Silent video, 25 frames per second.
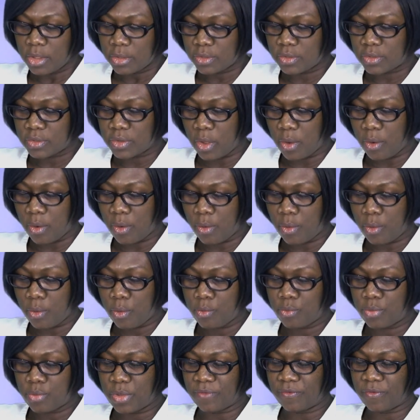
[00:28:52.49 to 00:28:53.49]
So
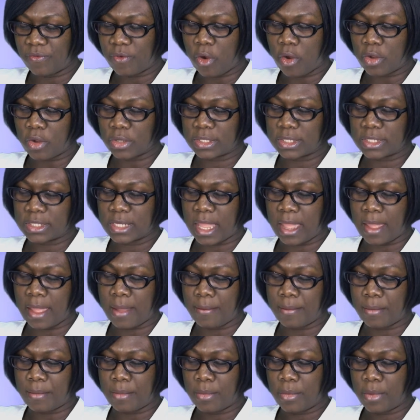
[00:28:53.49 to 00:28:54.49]
we've got
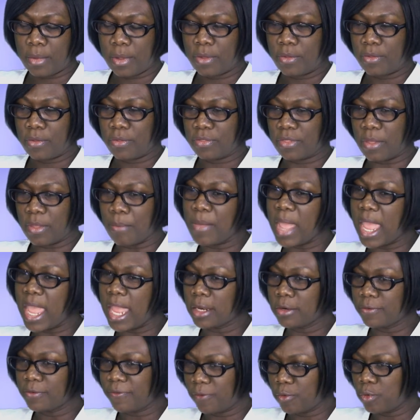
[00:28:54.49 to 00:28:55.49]
the
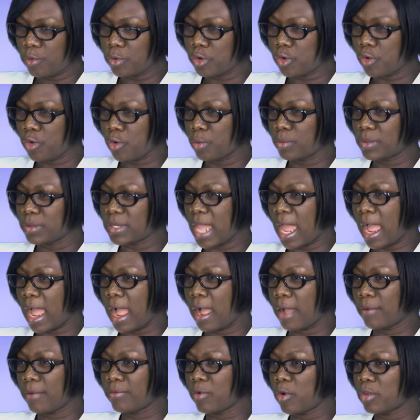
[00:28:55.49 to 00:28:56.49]
main food groups
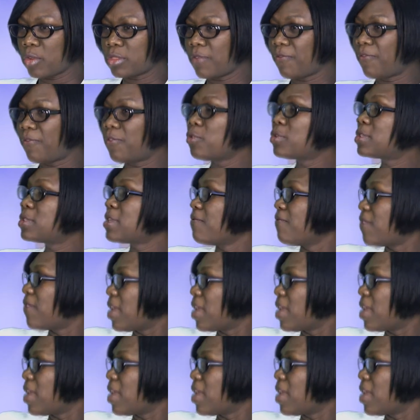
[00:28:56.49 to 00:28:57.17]
are, we've got the fruits and